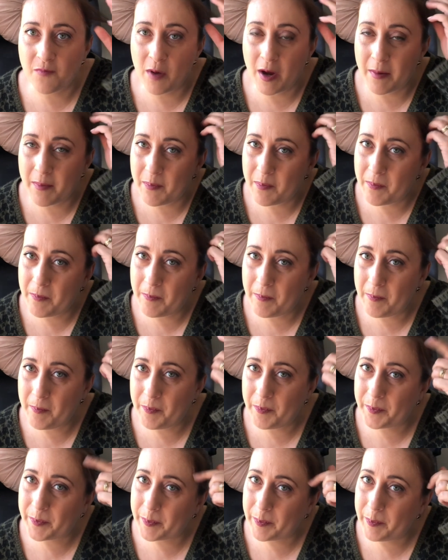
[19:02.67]
my
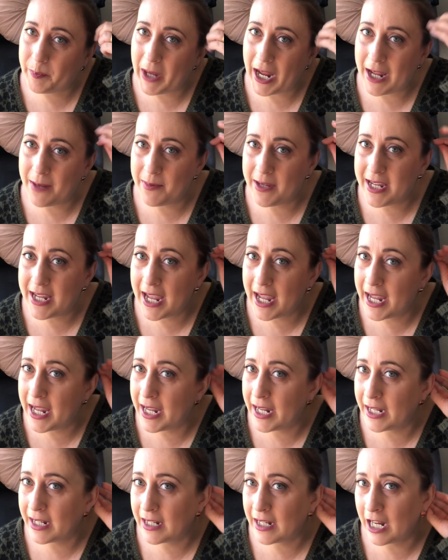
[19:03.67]
baby
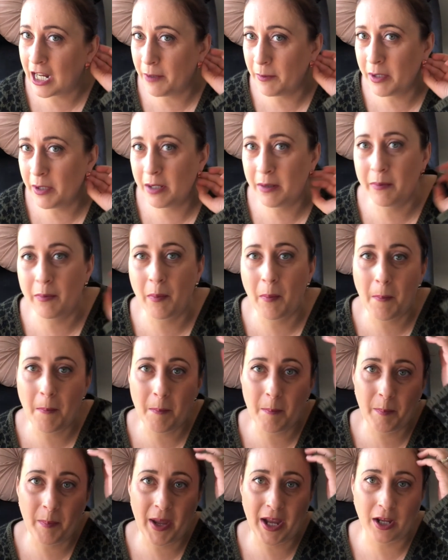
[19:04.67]
hair coming
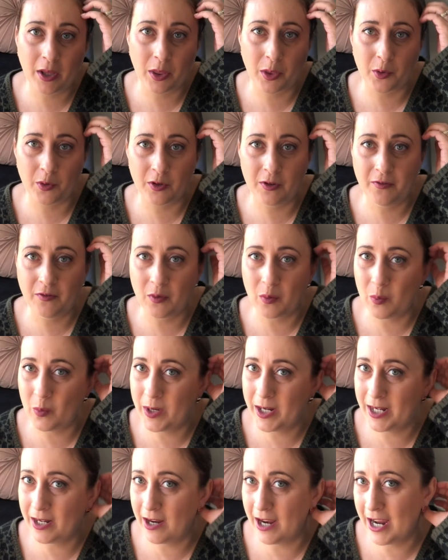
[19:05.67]
back through from
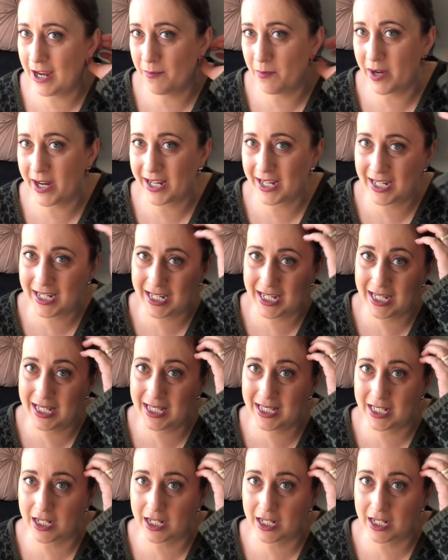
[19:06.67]
when I had my kids.